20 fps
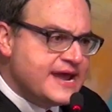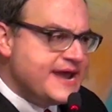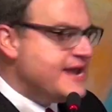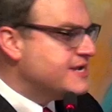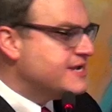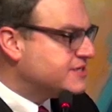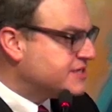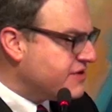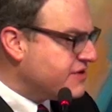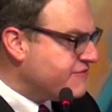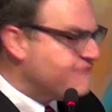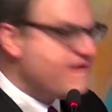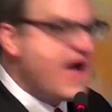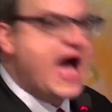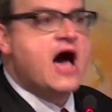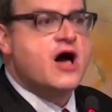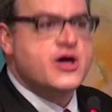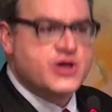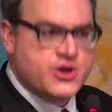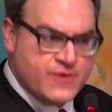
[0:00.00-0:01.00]
is a
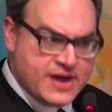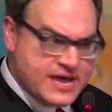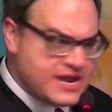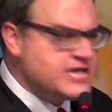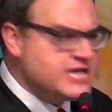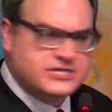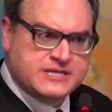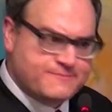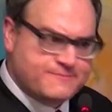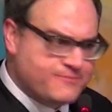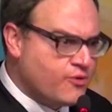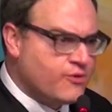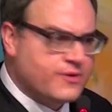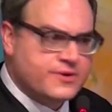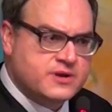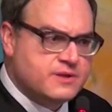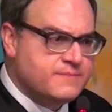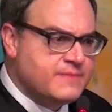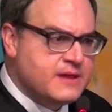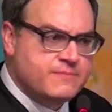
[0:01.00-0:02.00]
value, it is
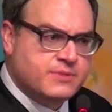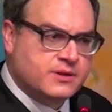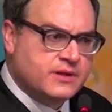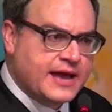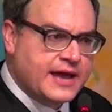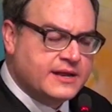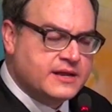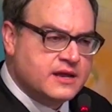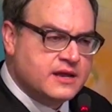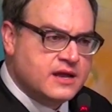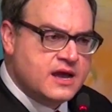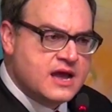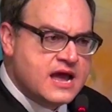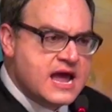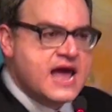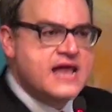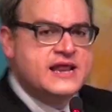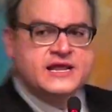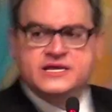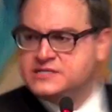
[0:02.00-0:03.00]
important to be polite.
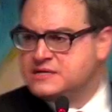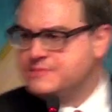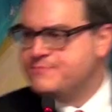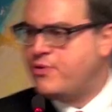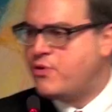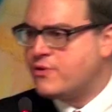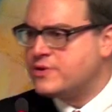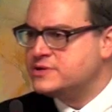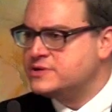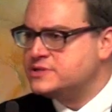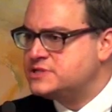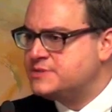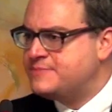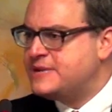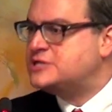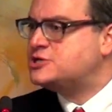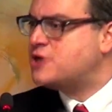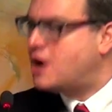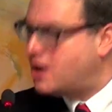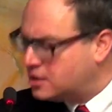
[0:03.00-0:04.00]
It is important to
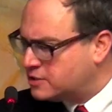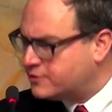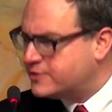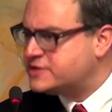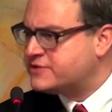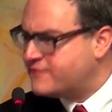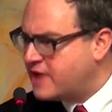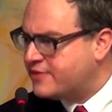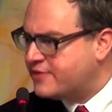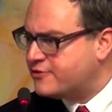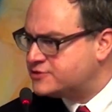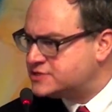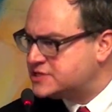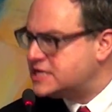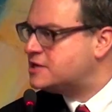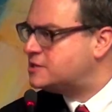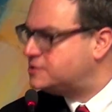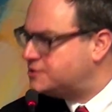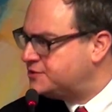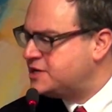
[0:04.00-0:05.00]
be tolerant of others,
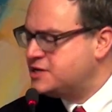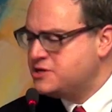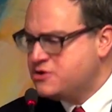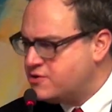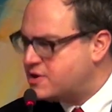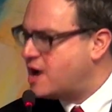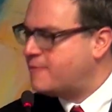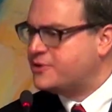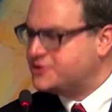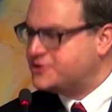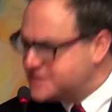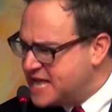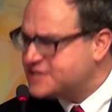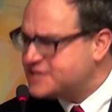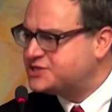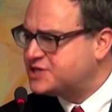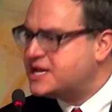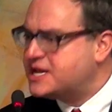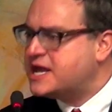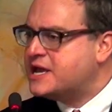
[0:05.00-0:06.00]
including newcomers.
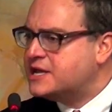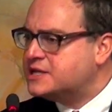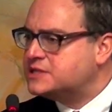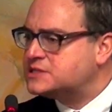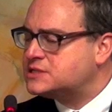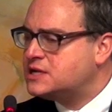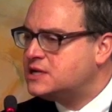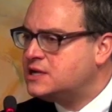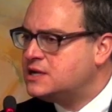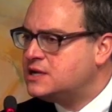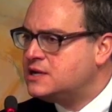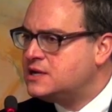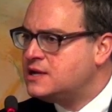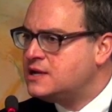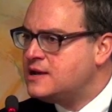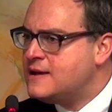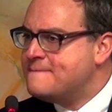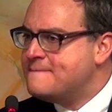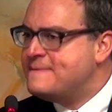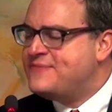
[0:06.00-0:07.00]
Yes, it is.
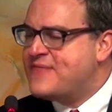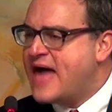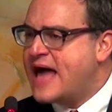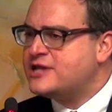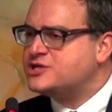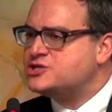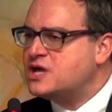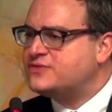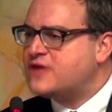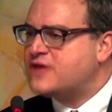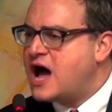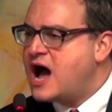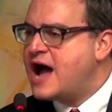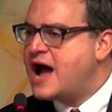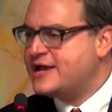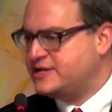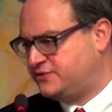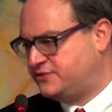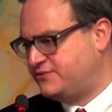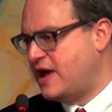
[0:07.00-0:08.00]
But that is not the
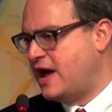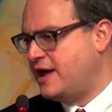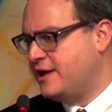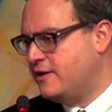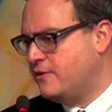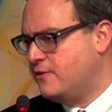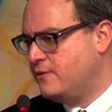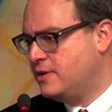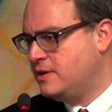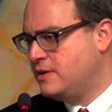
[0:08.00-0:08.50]
highest value.